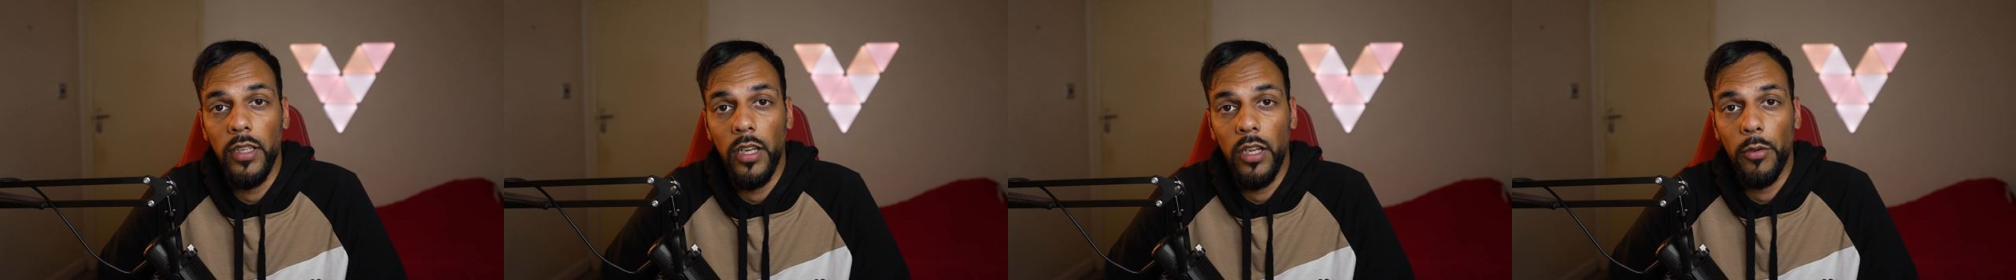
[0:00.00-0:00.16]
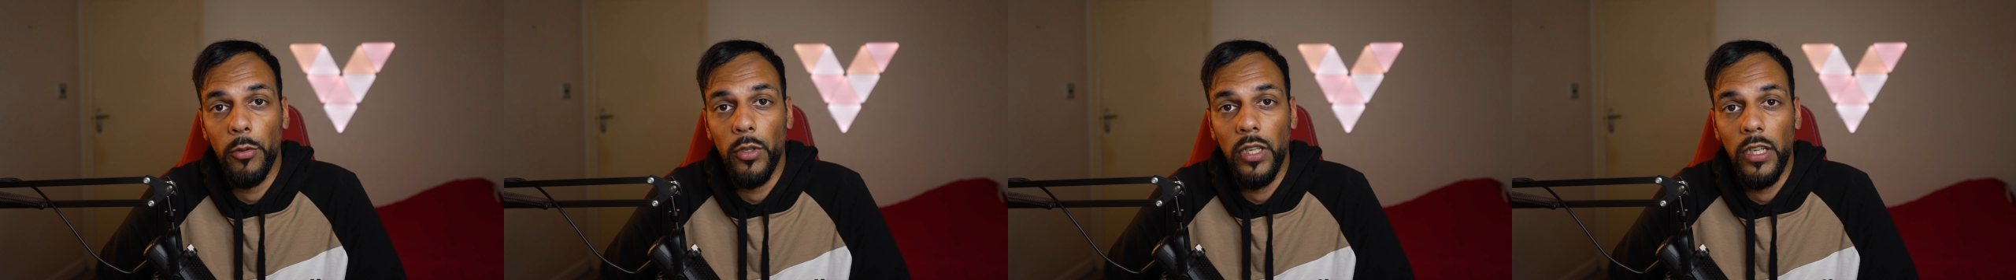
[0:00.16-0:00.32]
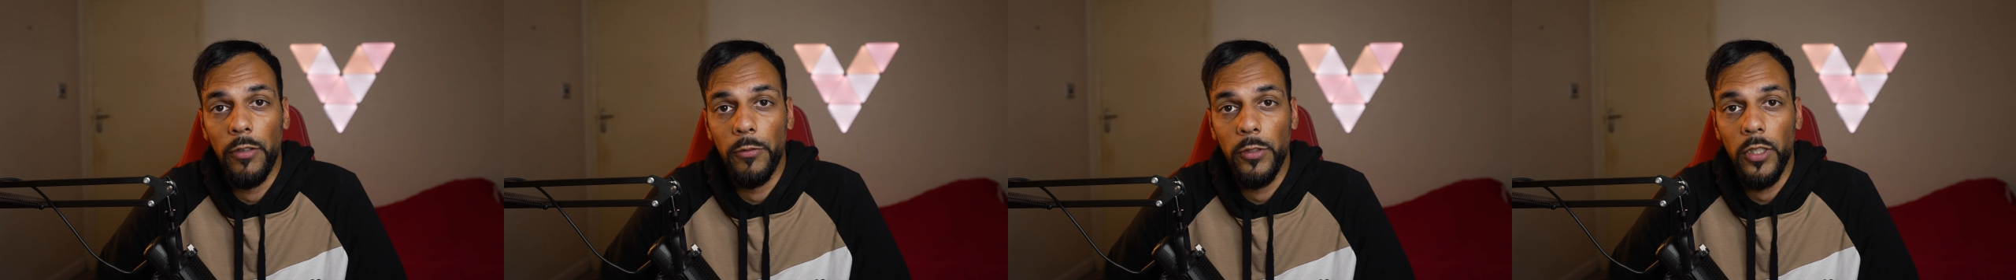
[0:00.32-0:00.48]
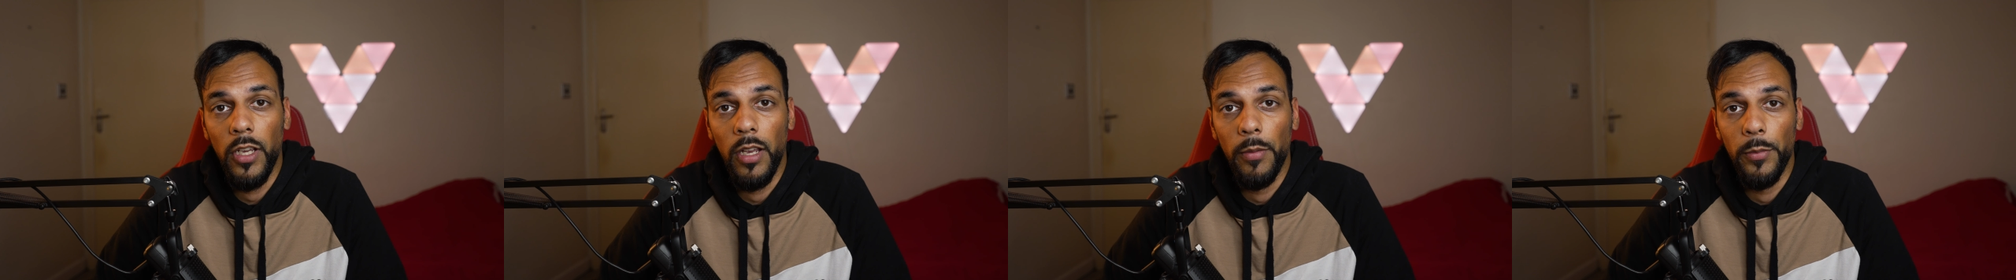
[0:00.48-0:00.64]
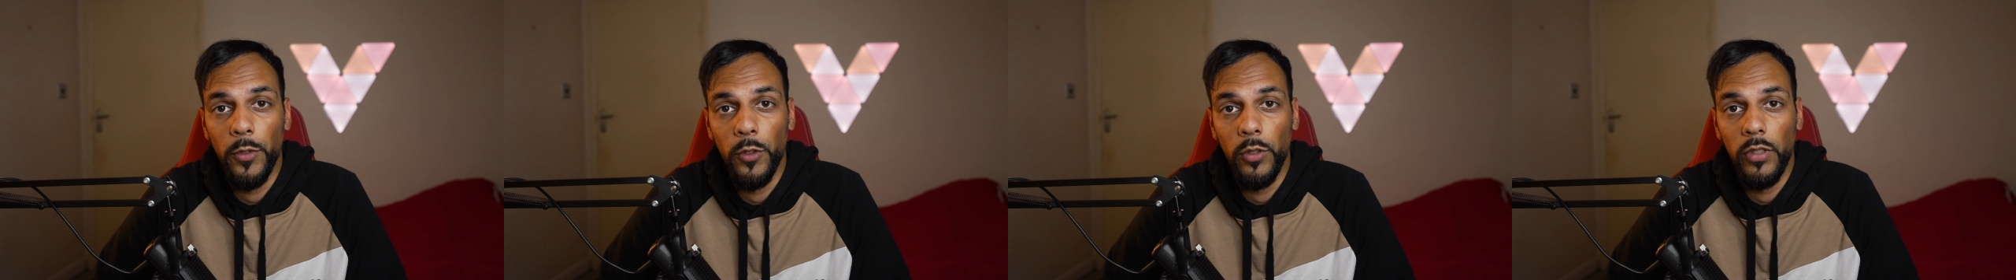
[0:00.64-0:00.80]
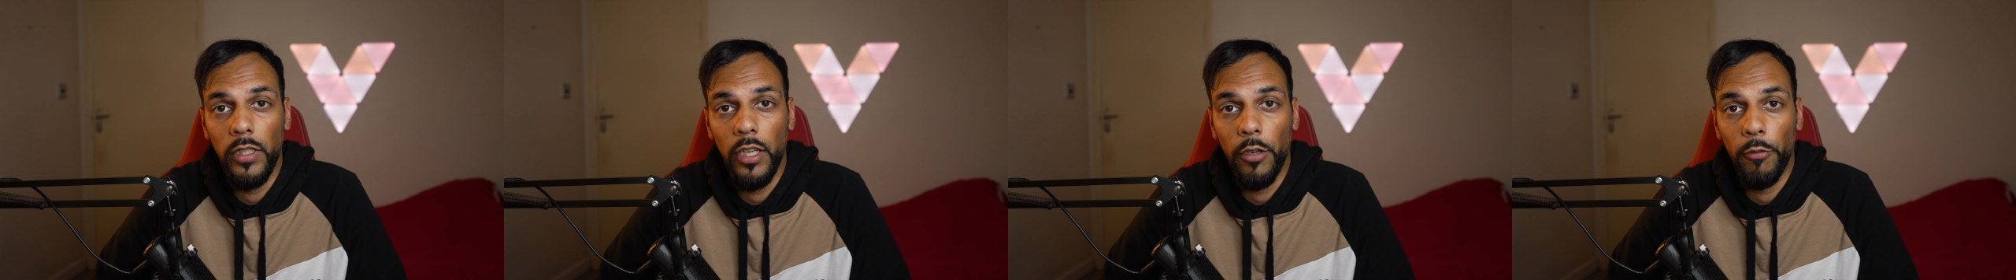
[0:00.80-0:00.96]
I will have time
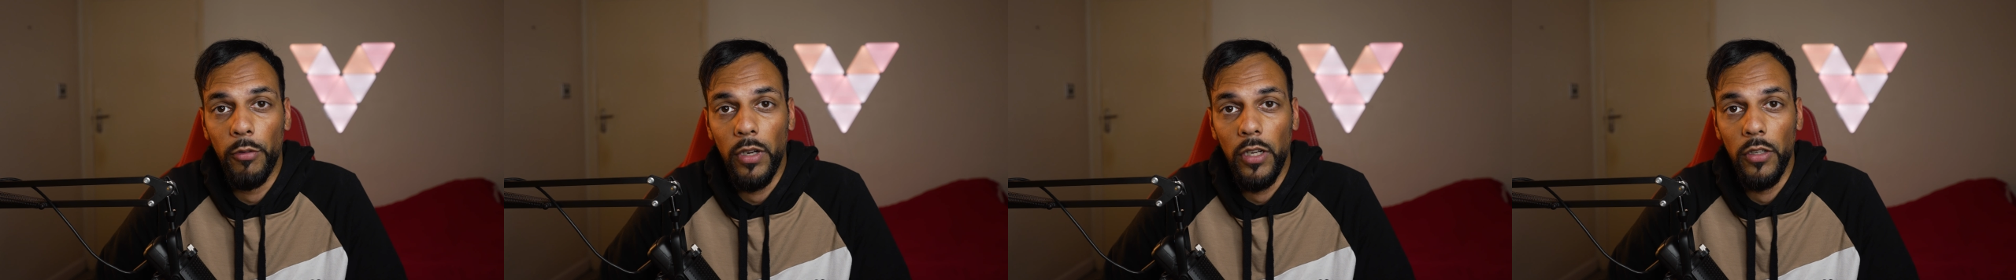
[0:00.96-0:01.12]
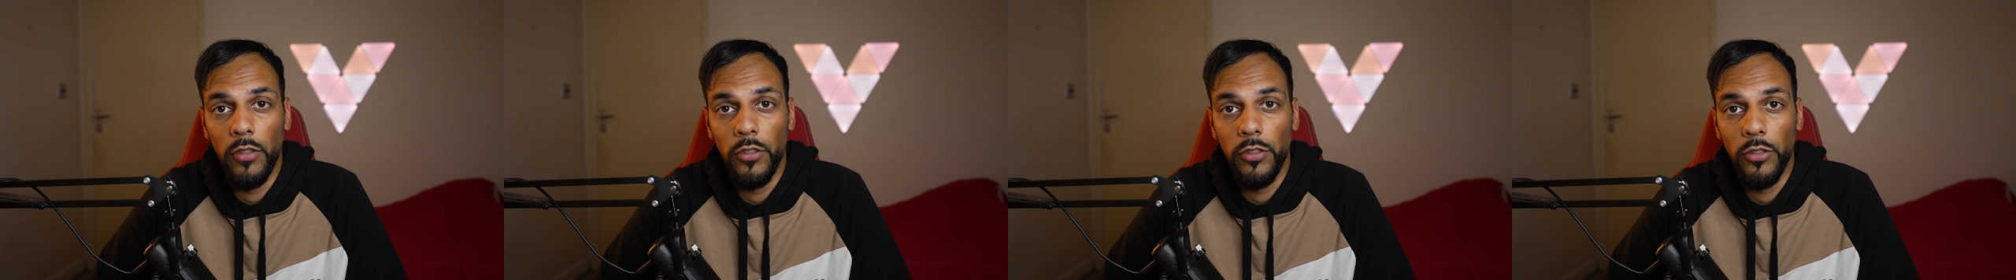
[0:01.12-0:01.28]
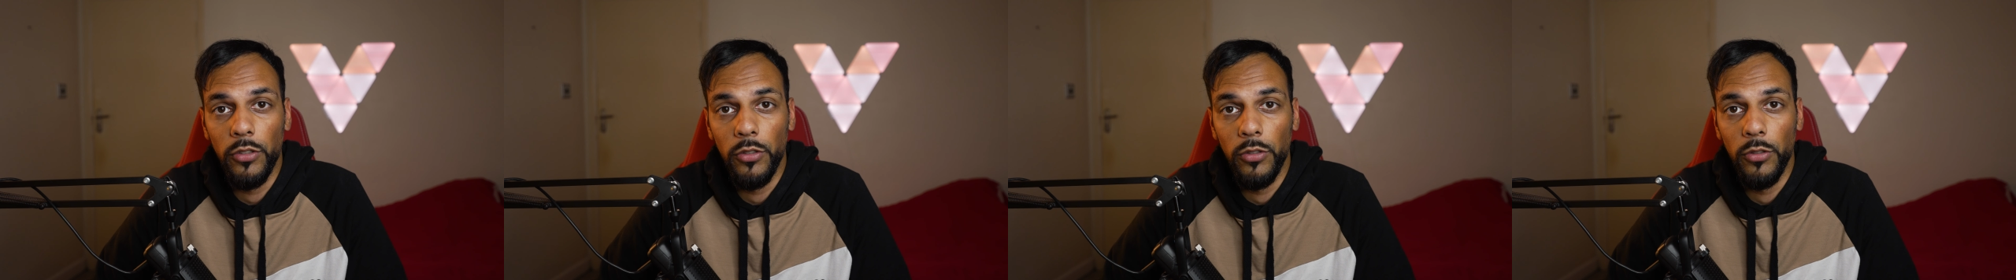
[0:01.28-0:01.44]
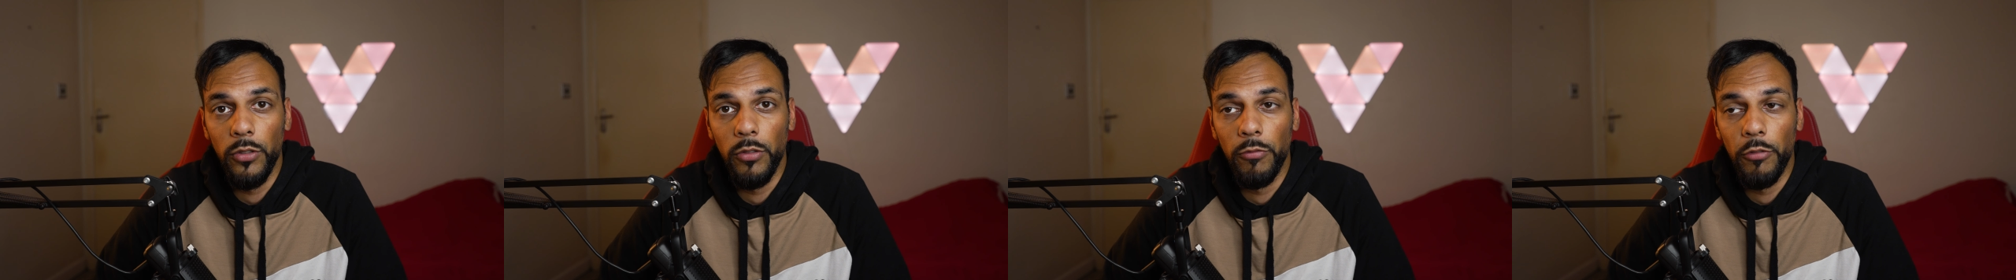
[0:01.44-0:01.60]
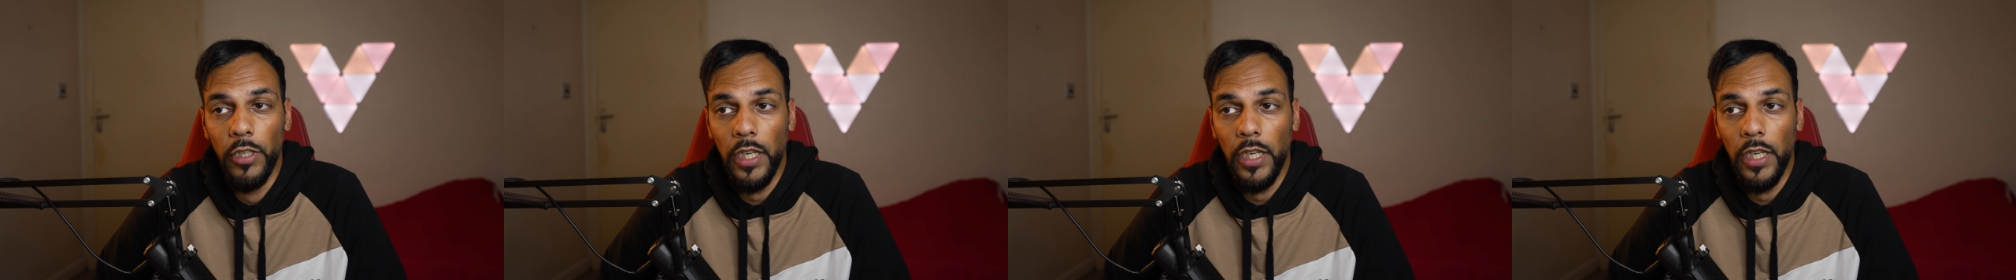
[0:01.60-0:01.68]
to get around to